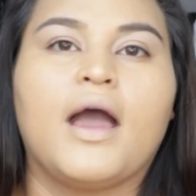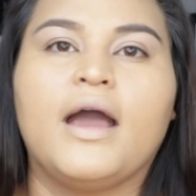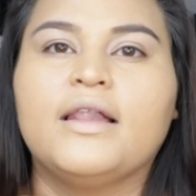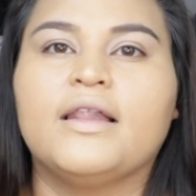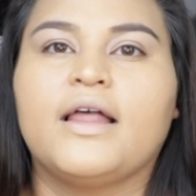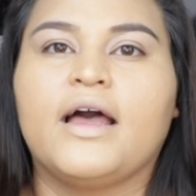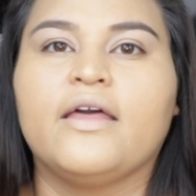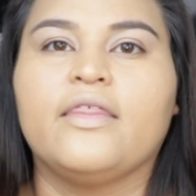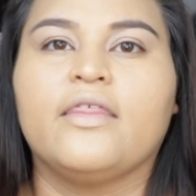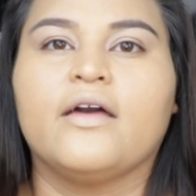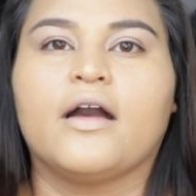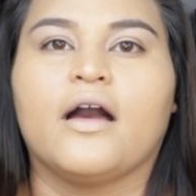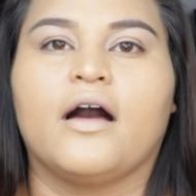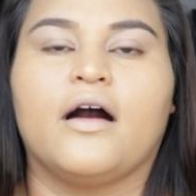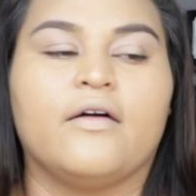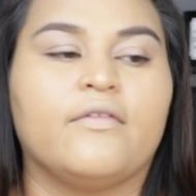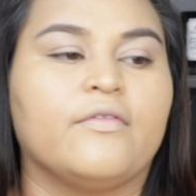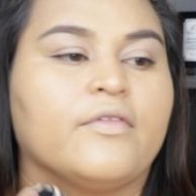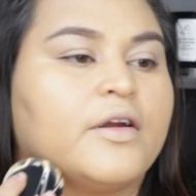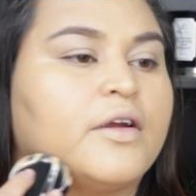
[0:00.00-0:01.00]
I like the
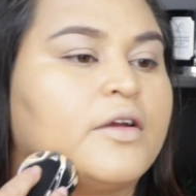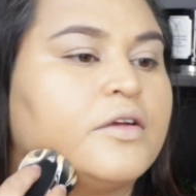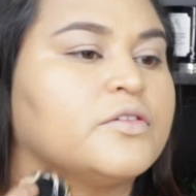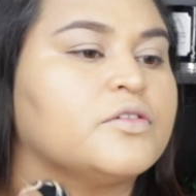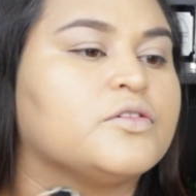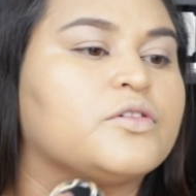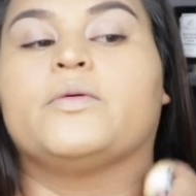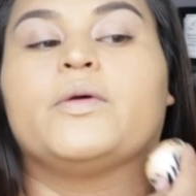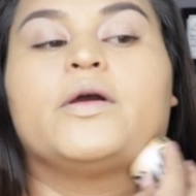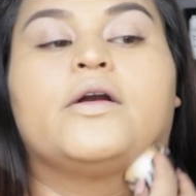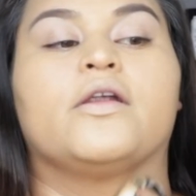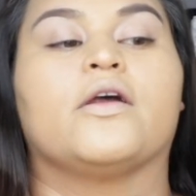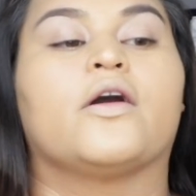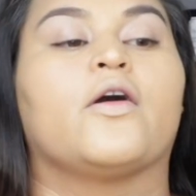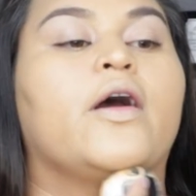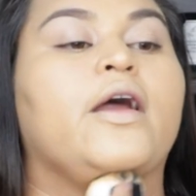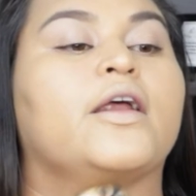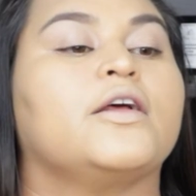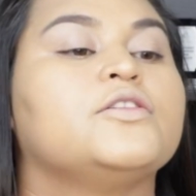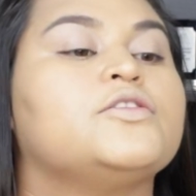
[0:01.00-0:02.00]
coverage, so we're gonna
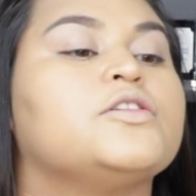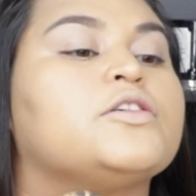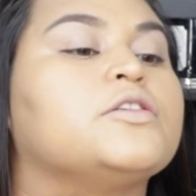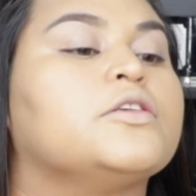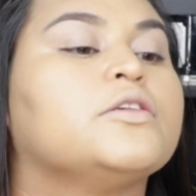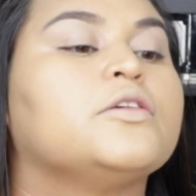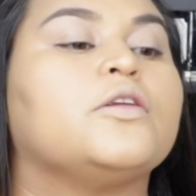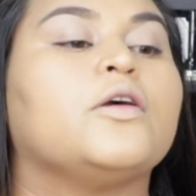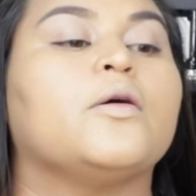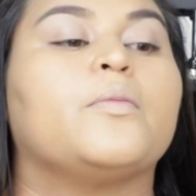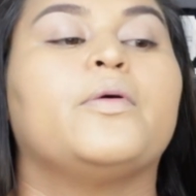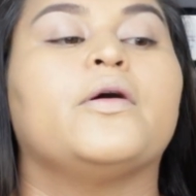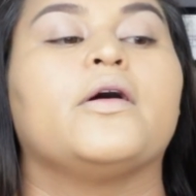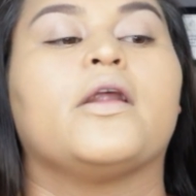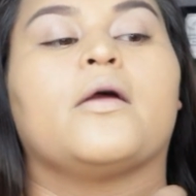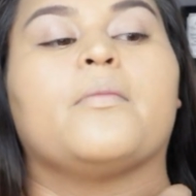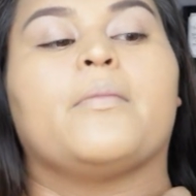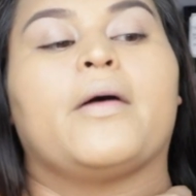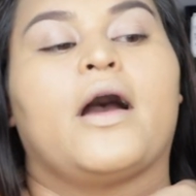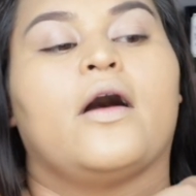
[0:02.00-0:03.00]
go ahead and just, you know,
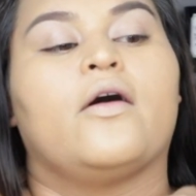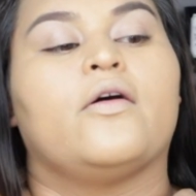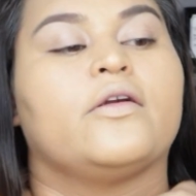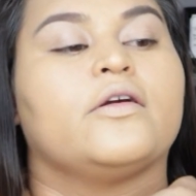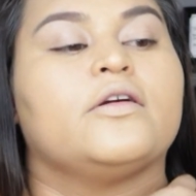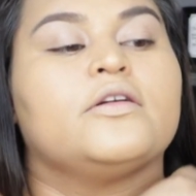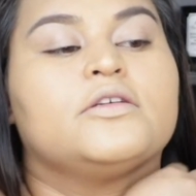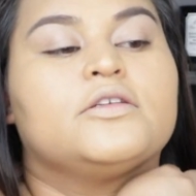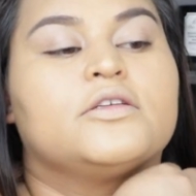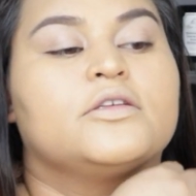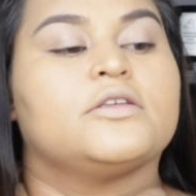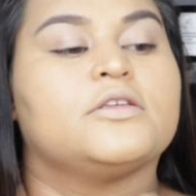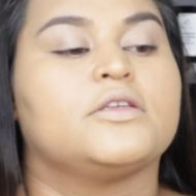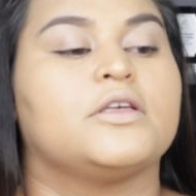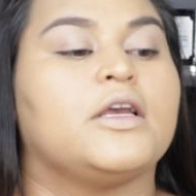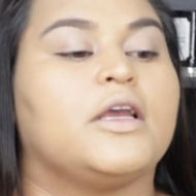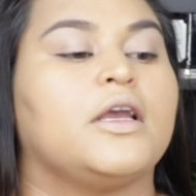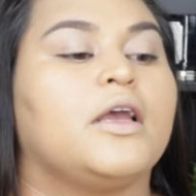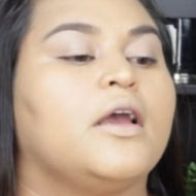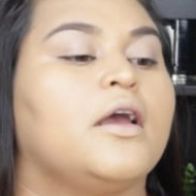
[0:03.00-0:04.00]
put our powders to
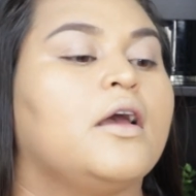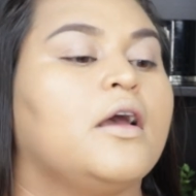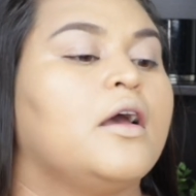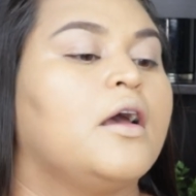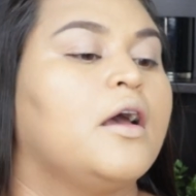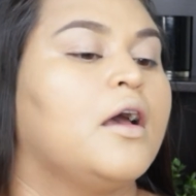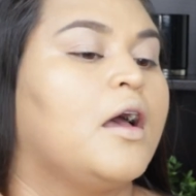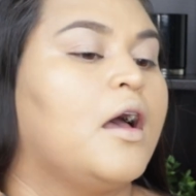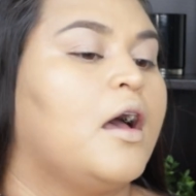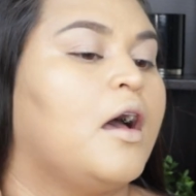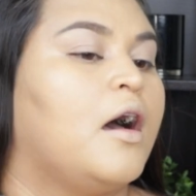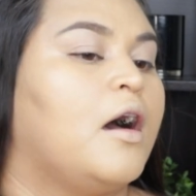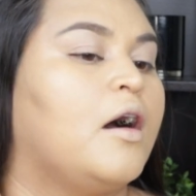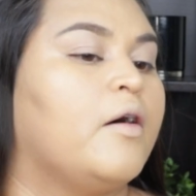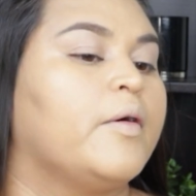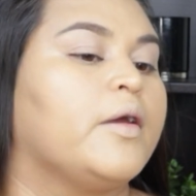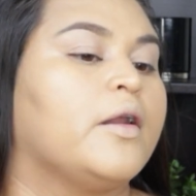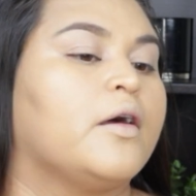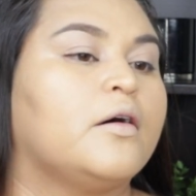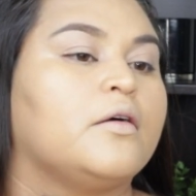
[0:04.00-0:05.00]
see
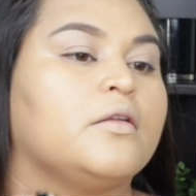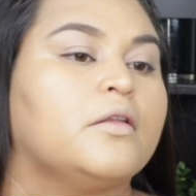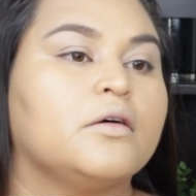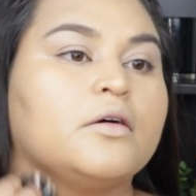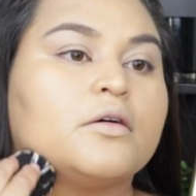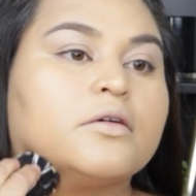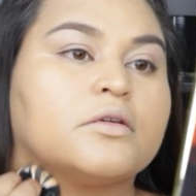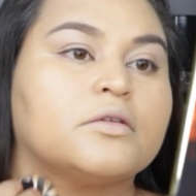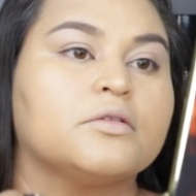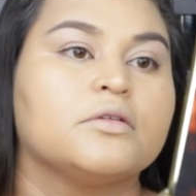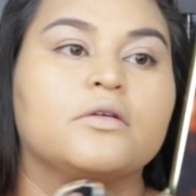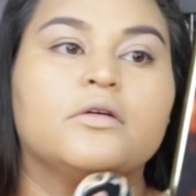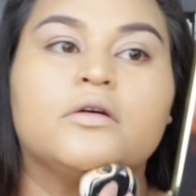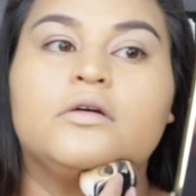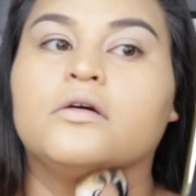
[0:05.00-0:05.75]
how it all looks.